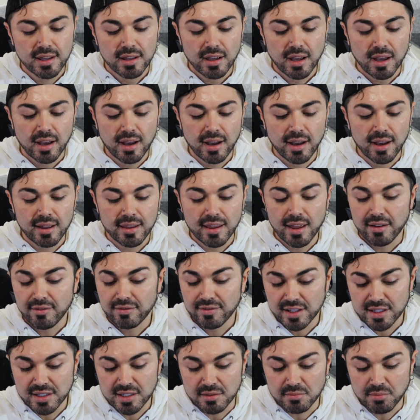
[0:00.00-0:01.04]
That
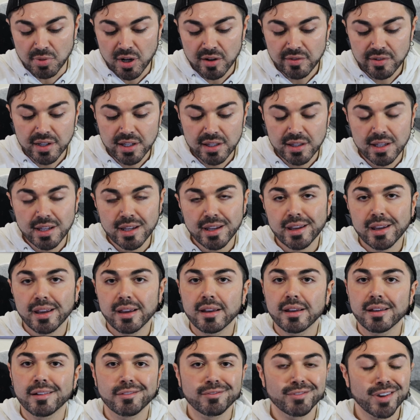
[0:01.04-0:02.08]
fits in perfectly.
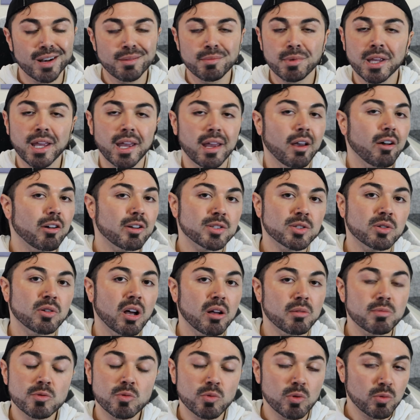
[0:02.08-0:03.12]
Vitamin K also
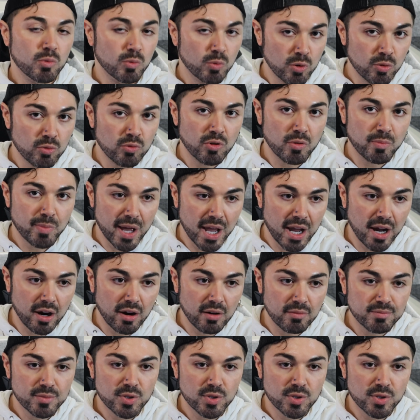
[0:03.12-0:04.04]
helps with wound repair.